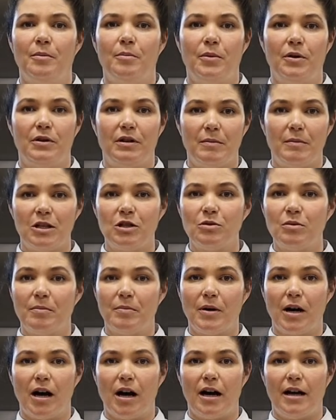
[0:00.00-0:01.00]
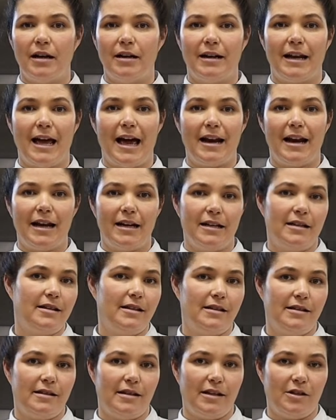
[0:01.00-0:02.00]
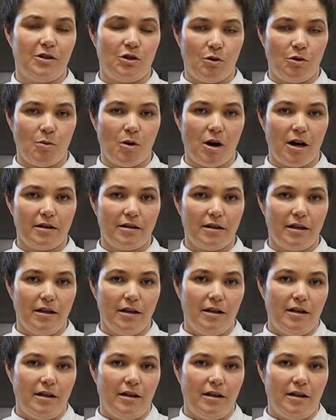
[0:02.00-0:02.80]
put them into a pot, and add any seasonings you want.